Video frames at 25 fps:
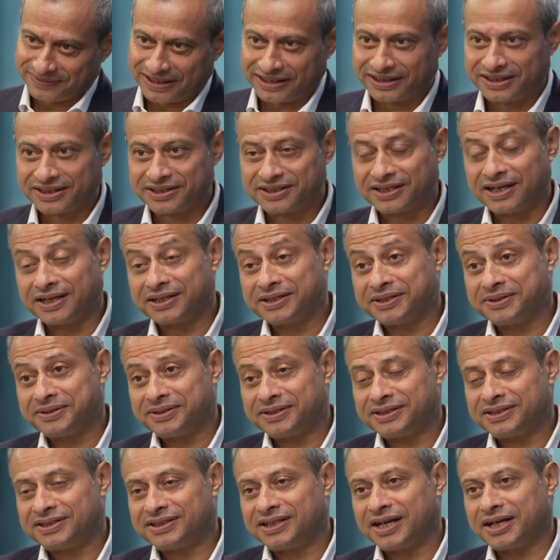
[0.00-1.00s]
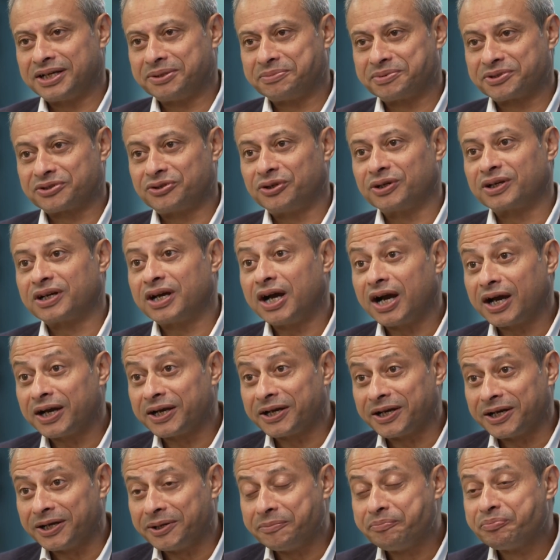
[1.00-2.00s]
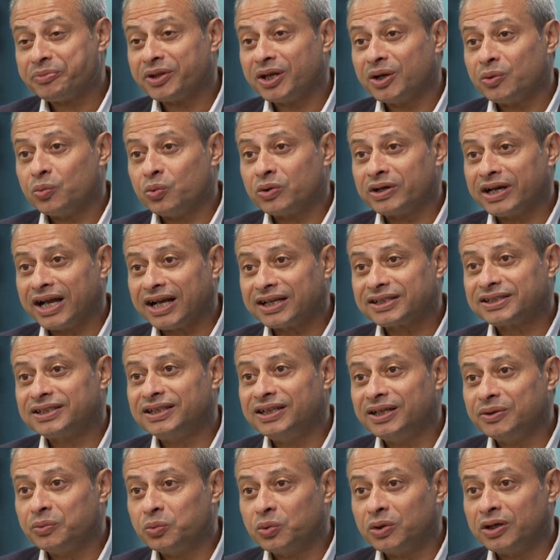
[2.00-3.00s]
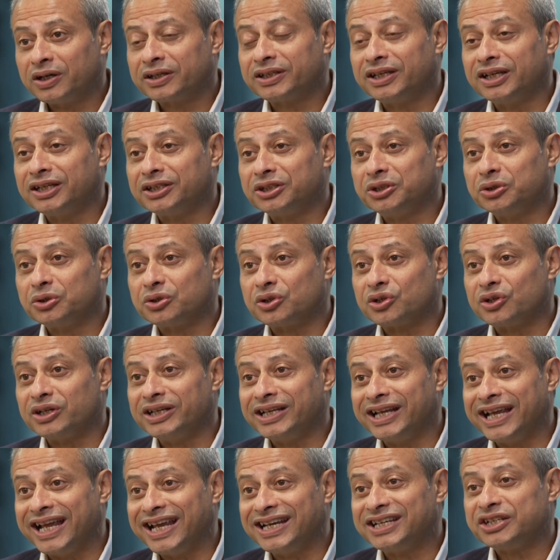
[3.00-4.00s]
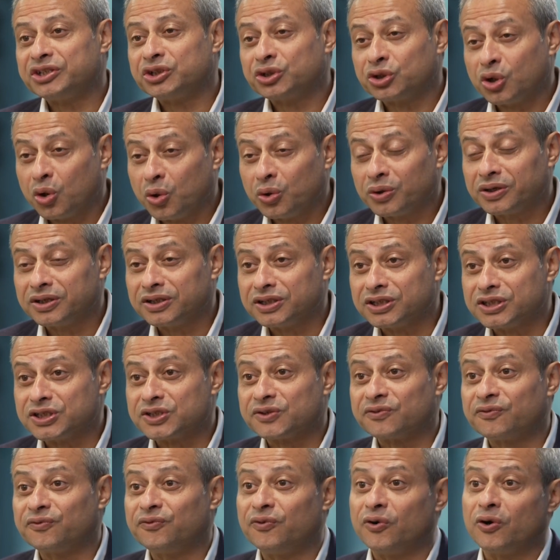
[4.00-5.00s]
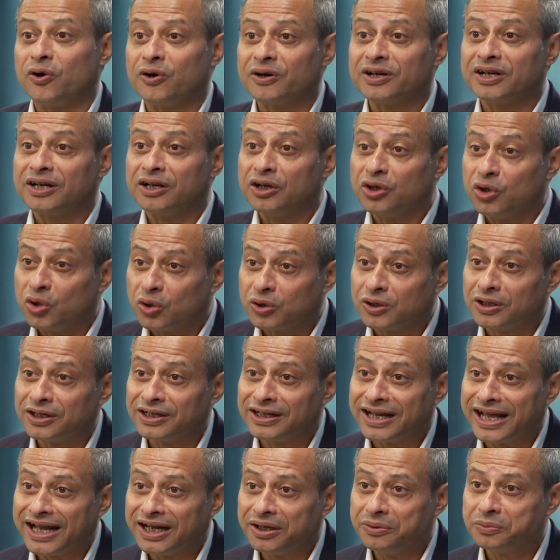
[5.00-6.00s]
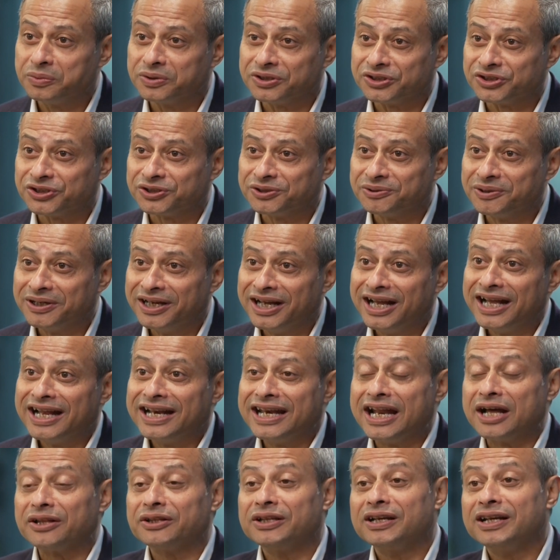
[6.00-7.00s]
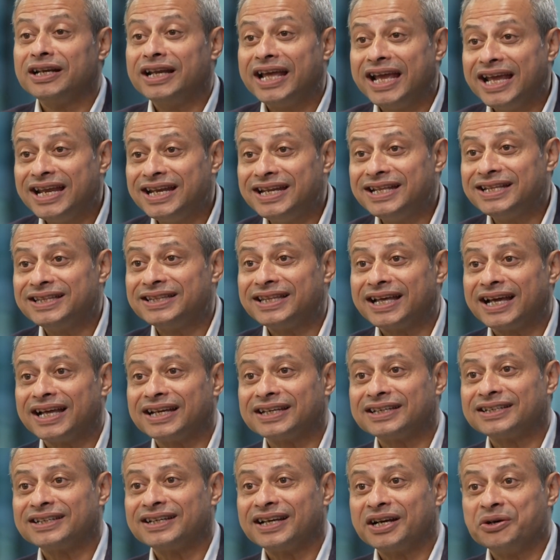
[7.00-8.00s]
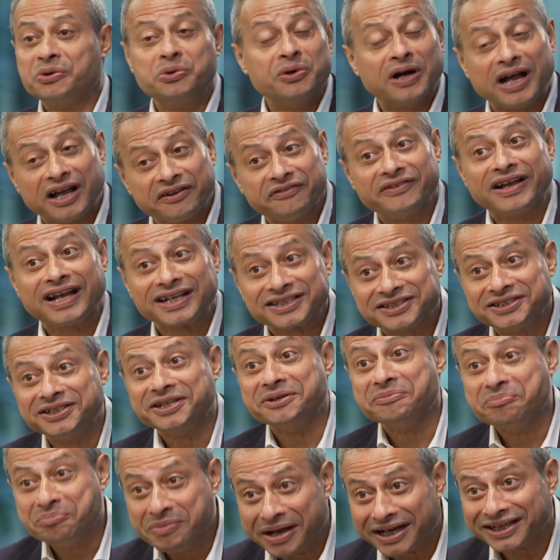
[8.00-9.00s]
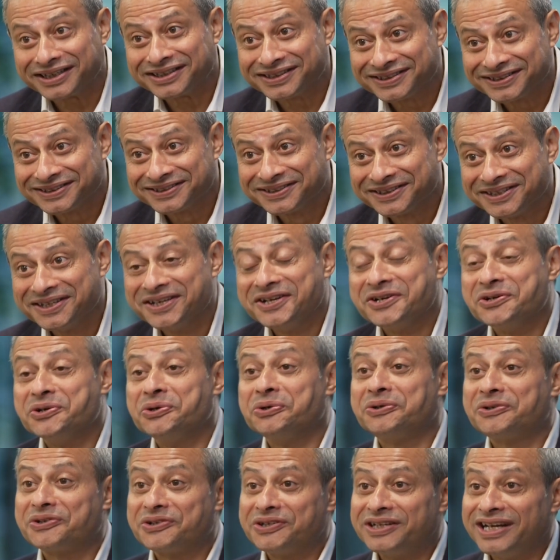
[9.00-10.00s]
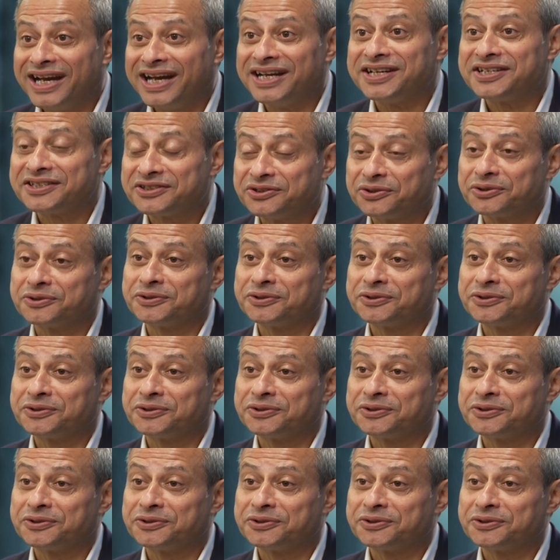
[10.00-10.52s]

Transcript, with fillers: and the startup is called Karya, we're actually working to create tokens for a local language. Now, the lady that, who I've actually met, who creates